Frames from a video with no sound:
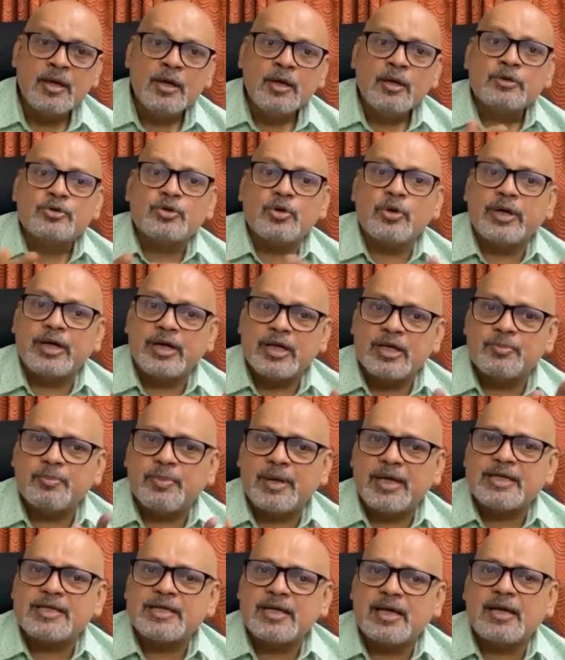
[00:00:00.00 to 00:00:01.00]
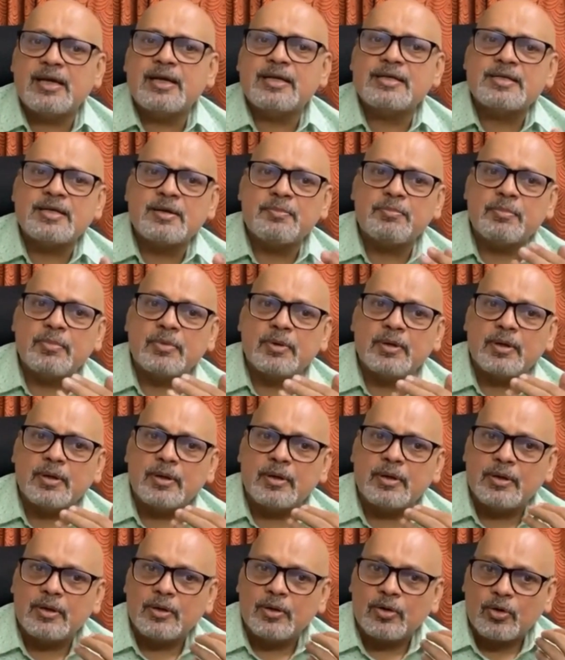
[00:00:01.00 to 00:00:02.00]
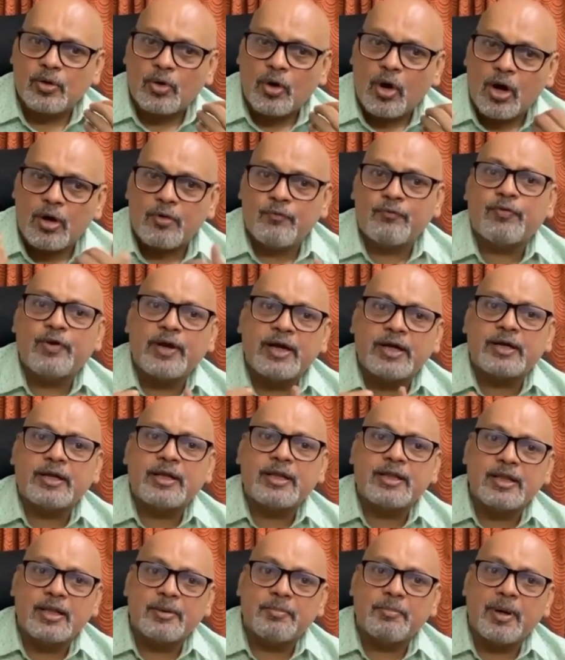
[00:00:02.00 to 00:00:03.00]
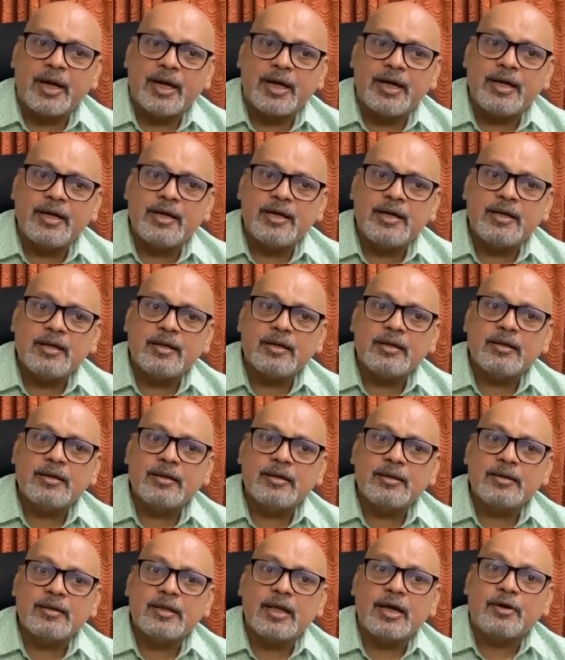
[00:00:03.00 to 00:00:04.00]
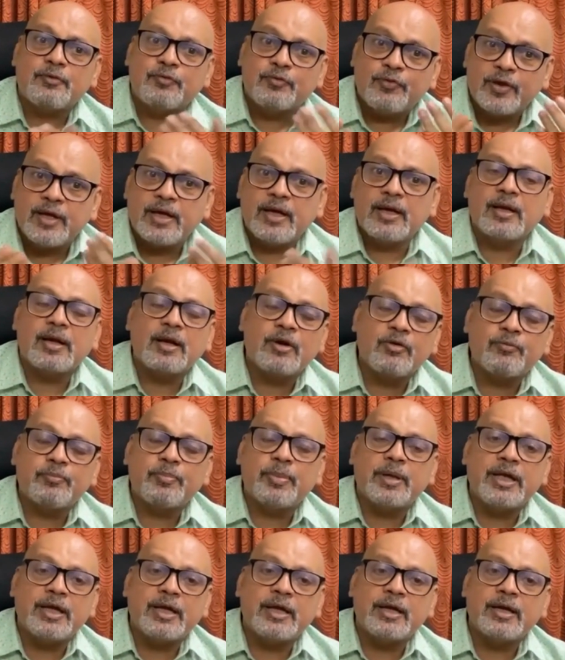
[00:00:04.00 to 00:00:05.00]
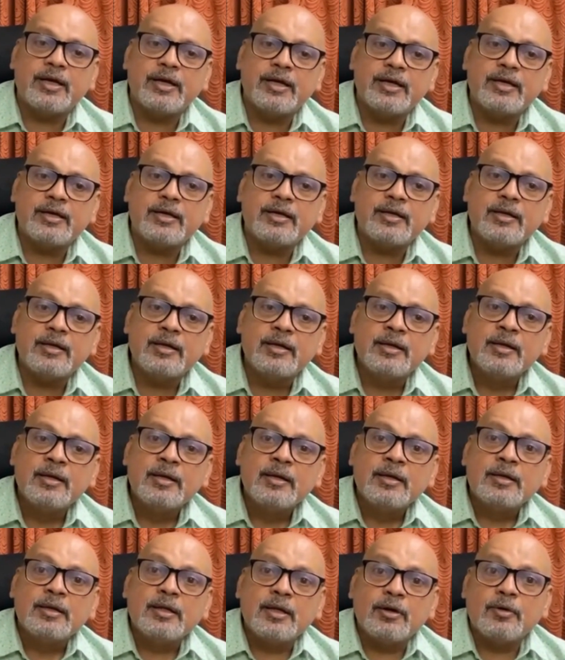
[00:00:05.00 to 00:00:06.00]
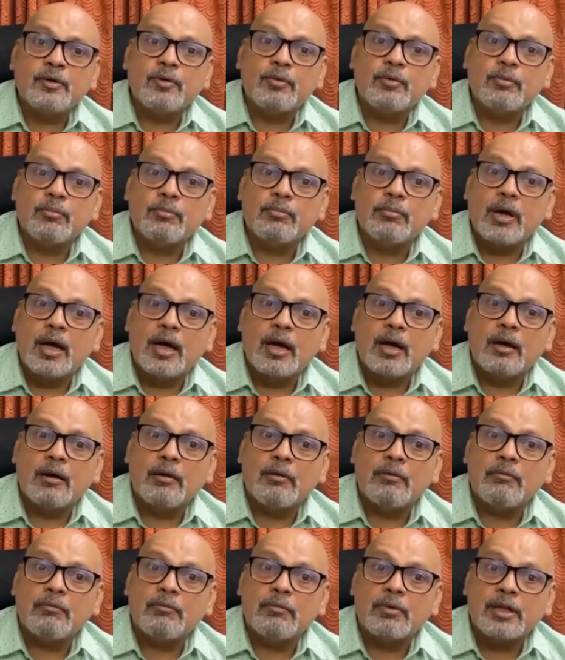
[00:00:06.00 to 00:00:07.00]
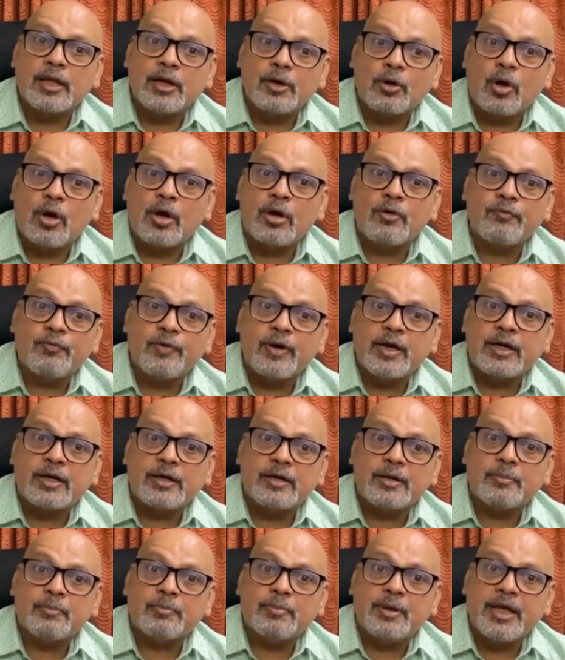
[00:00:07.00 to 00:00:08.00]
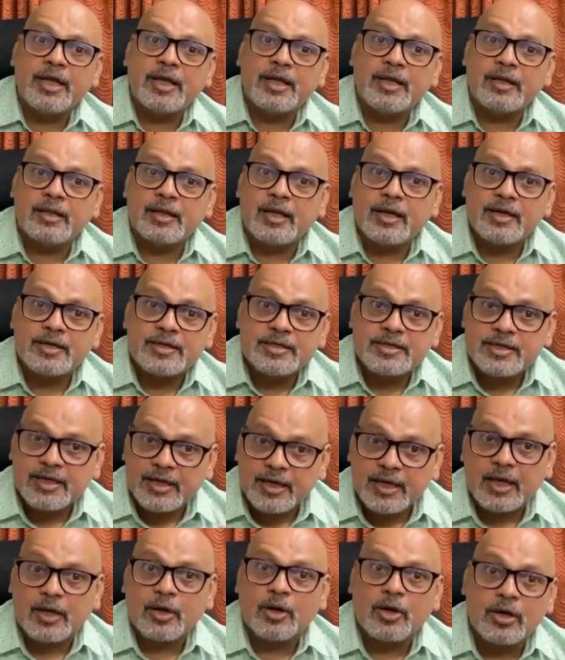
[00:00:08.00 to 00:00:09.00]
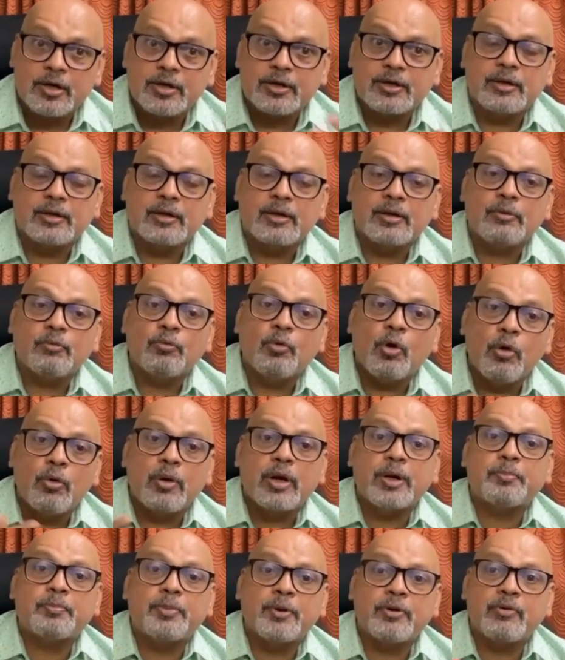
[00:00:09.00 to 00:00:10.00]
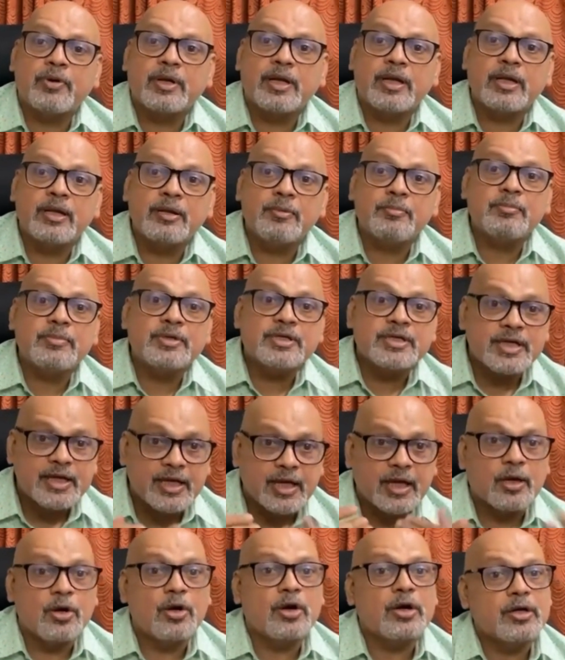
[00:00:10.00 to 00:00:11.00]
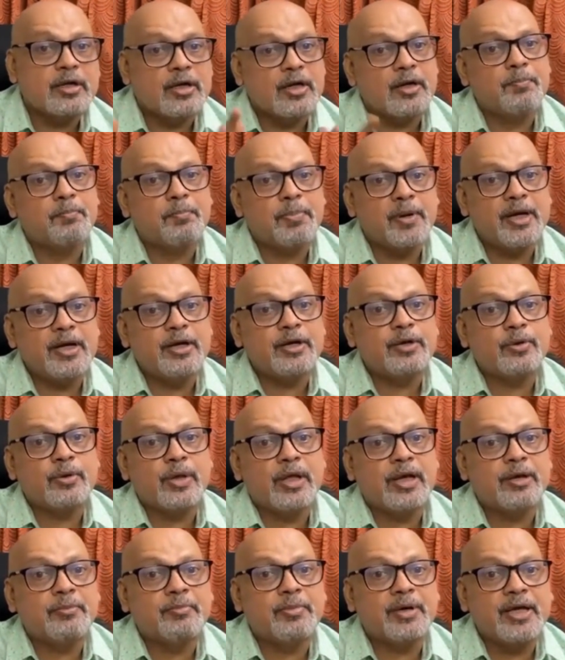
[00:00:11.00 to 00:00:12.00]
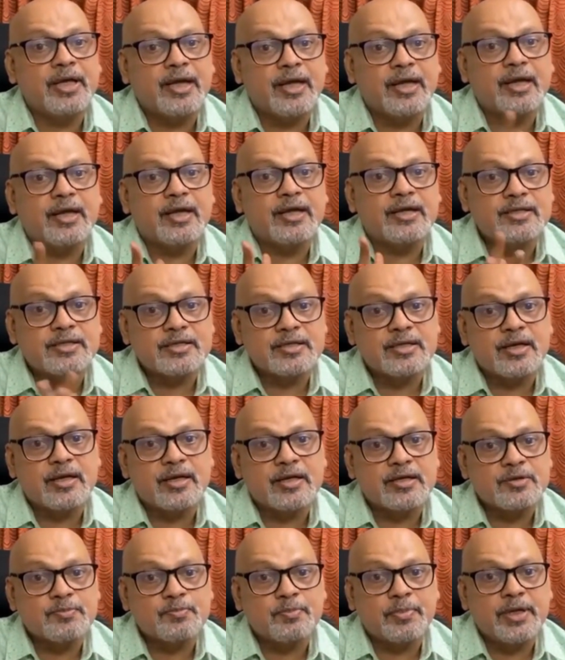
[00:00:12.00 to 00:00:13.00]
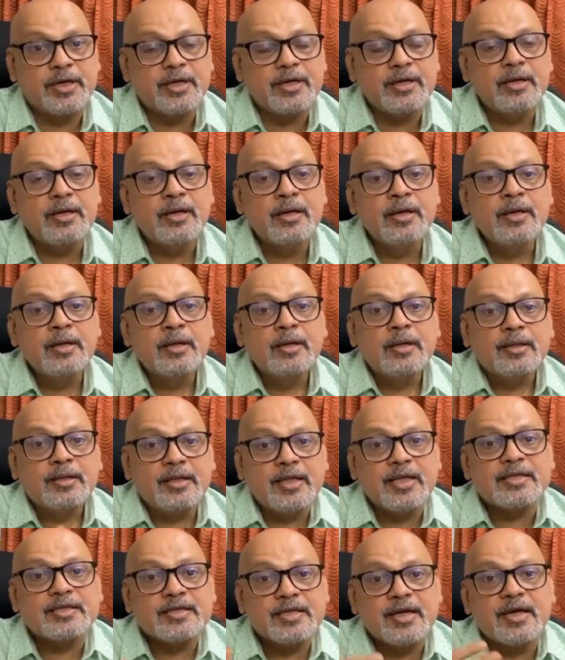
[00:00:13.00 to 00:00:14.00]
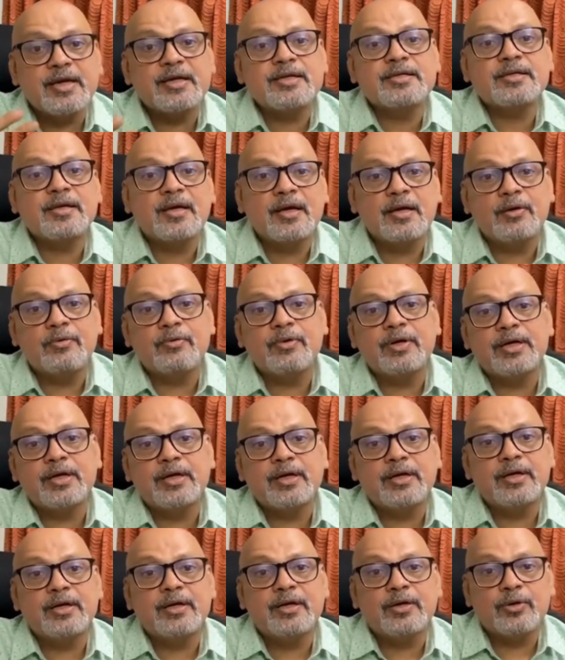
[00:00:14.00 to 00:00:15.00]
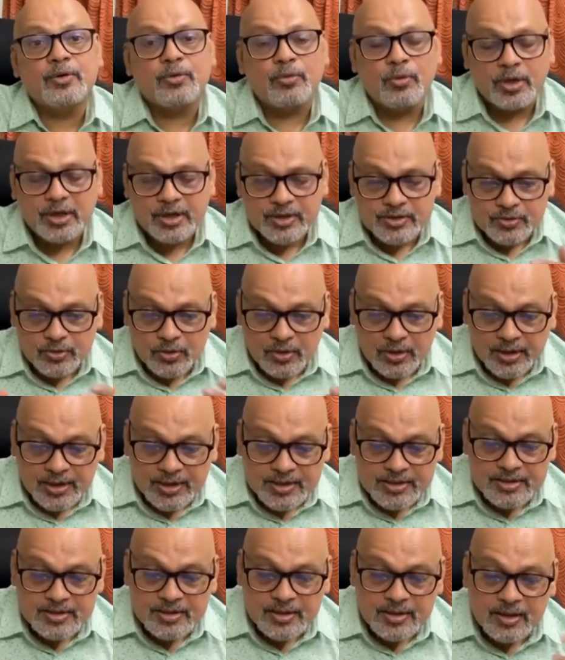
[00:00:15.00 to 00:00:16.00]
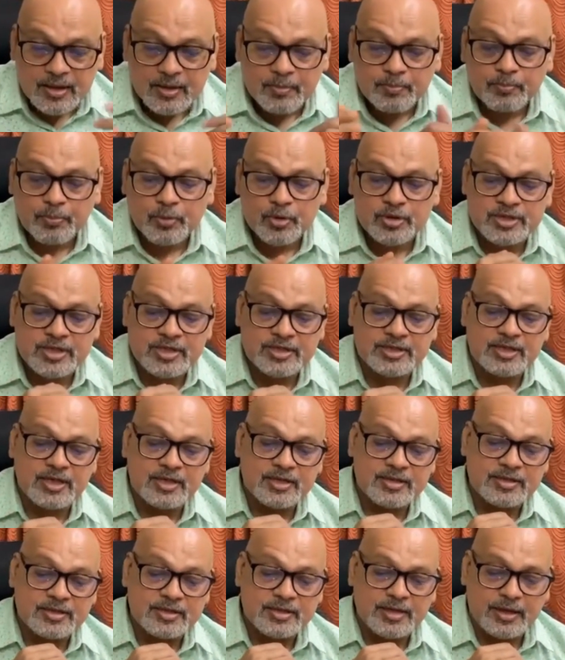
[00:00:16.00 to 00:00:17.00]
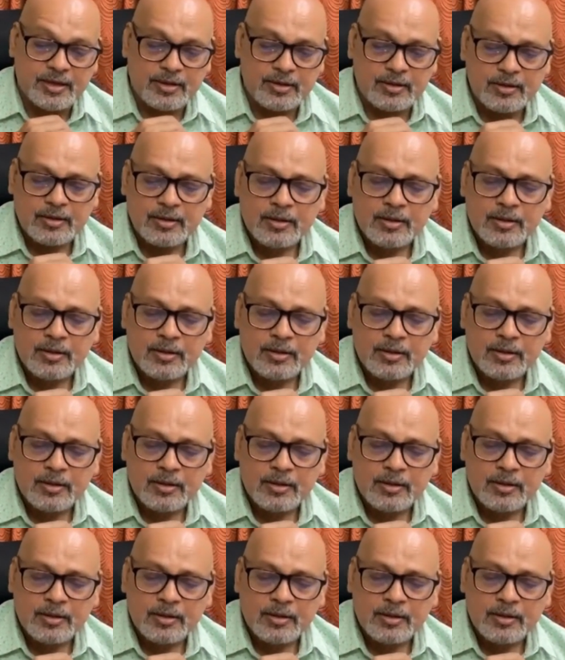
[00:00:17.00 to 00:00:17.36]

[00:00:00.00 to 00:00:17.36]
So it is basically some conflict in the mind, that fear of being hit, the conflict being that she cannot overpower him, she cannot complain to anybody against her husband. This gets converted into what is called as the possession state.